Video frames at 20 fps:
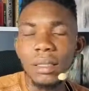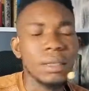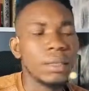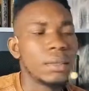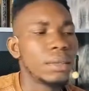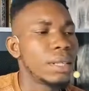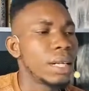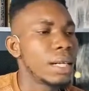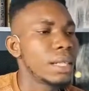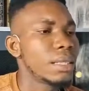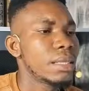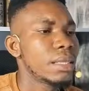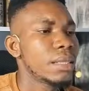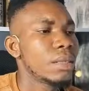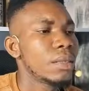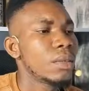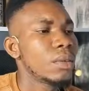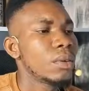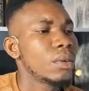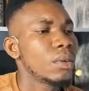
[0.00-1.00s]
All right,
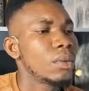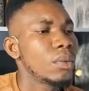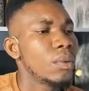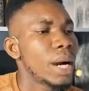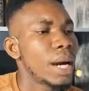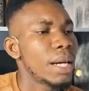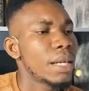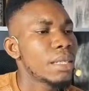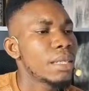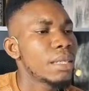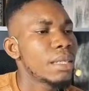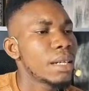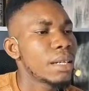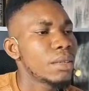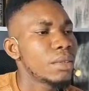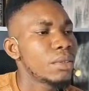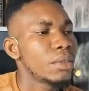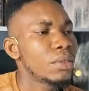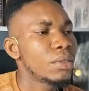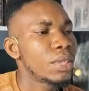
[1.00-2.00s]
while
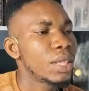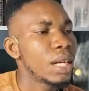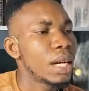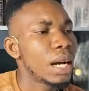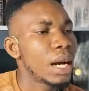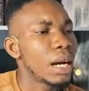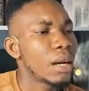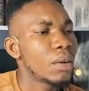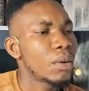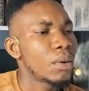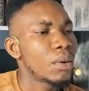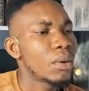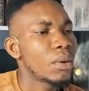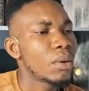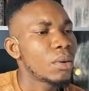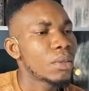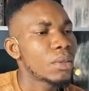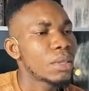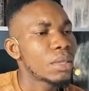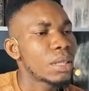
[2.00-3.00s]
secondary
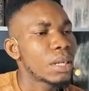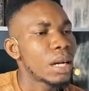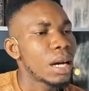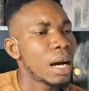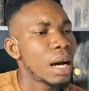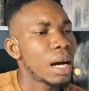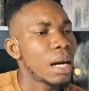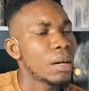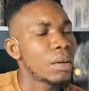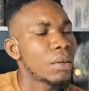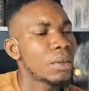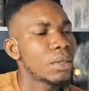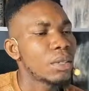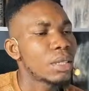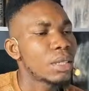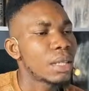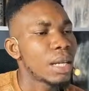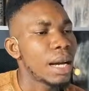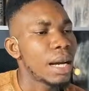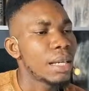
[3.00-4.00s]
alcohols are
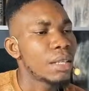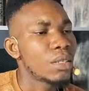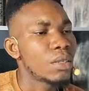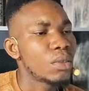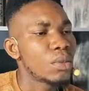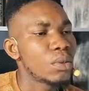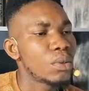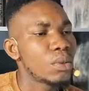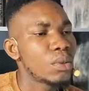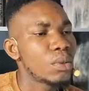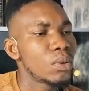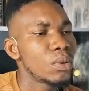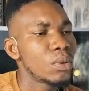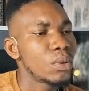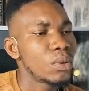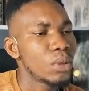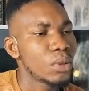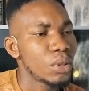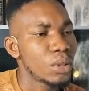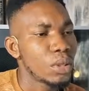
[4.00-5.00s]
oxidized to
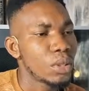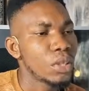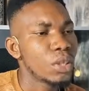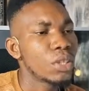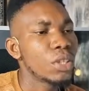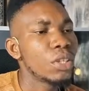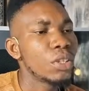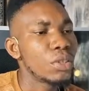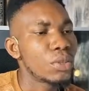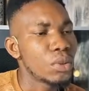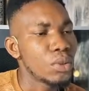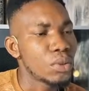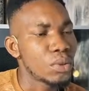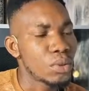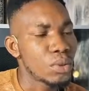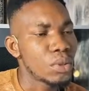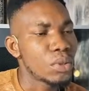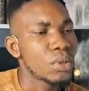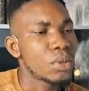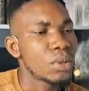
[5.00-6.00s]

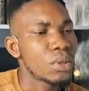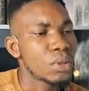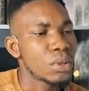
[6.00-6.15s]
ketones.